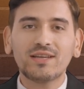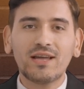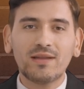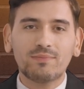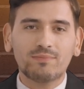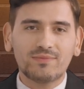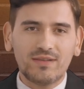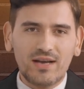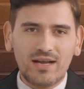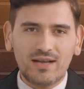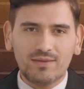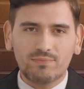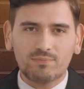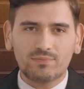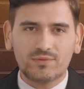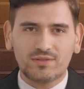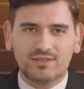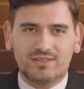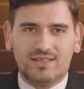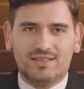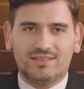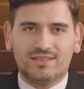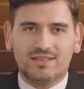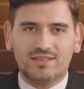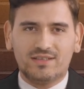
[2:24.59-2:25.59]
uptime
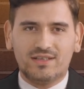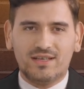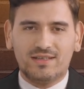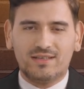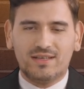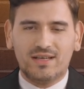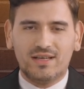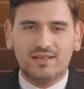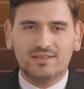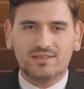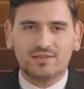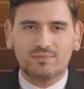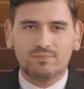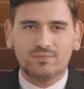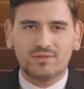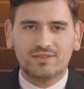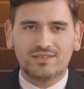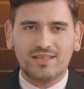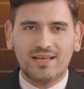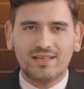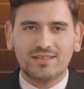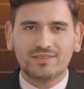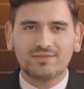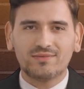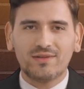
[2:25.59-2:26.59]
percentage and customer
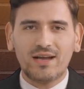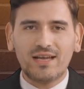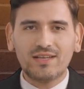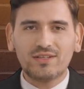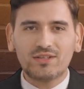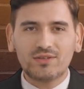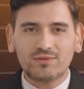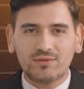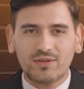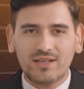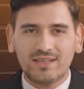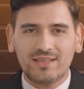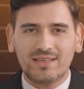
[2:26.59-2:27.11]
satisfaction